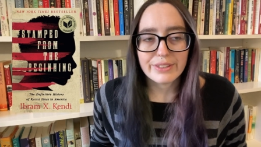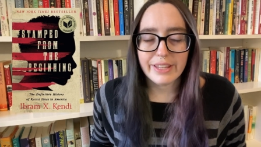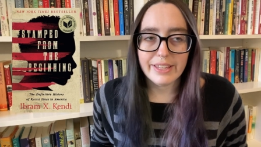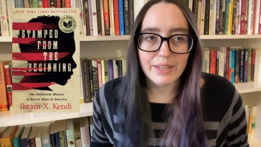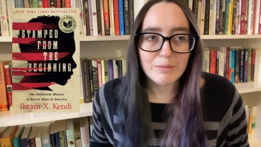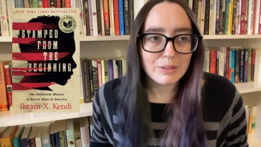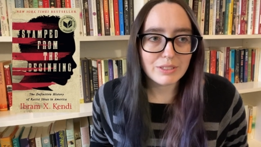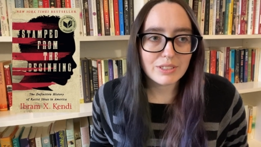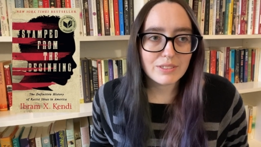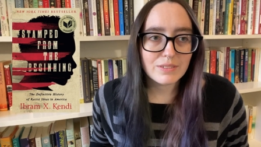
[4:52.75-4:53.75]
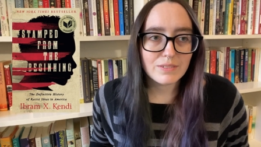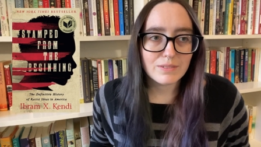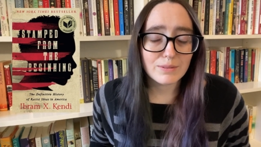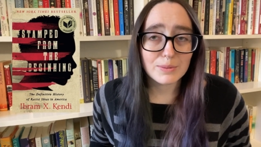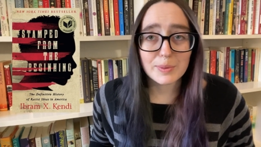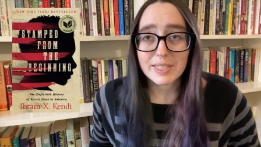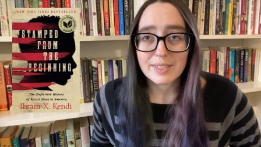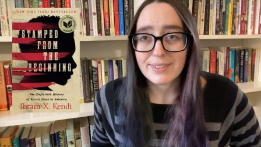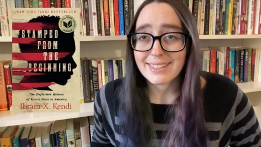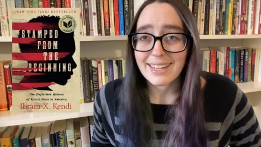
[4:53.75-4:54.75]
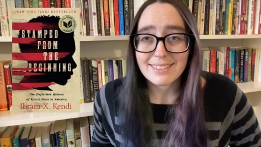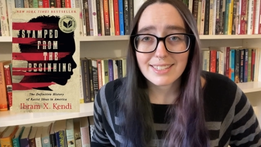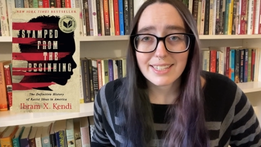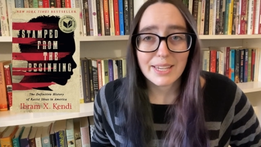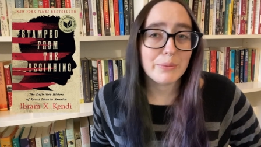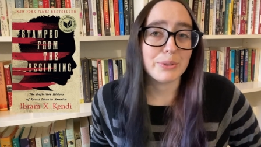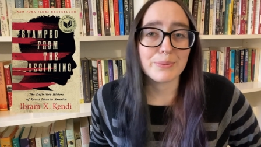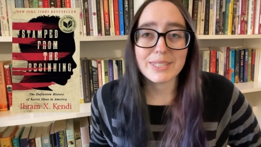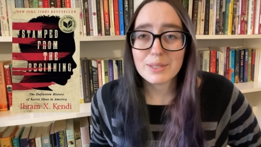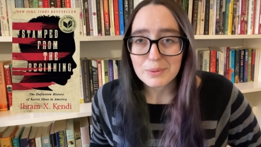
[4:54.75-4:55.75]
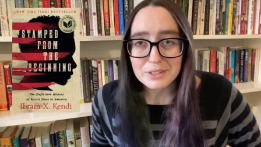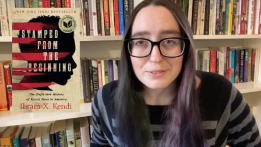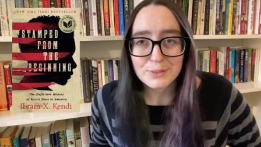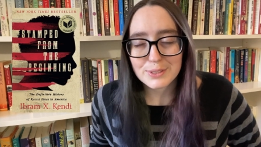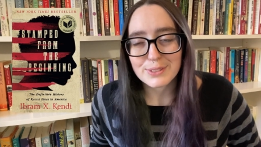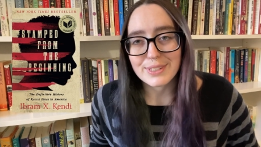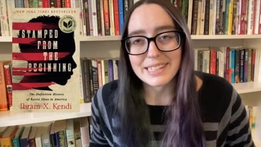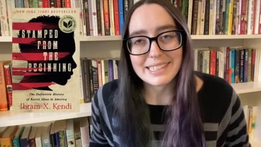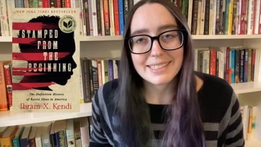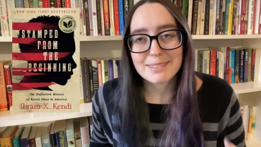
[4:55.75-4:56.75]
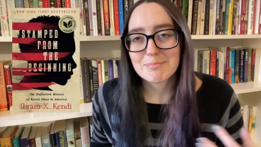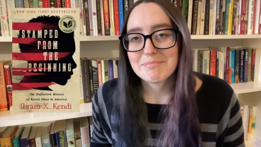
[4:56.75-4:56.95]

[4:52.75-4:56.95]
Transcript: Like it was really fantastic. It was really wonderful. Like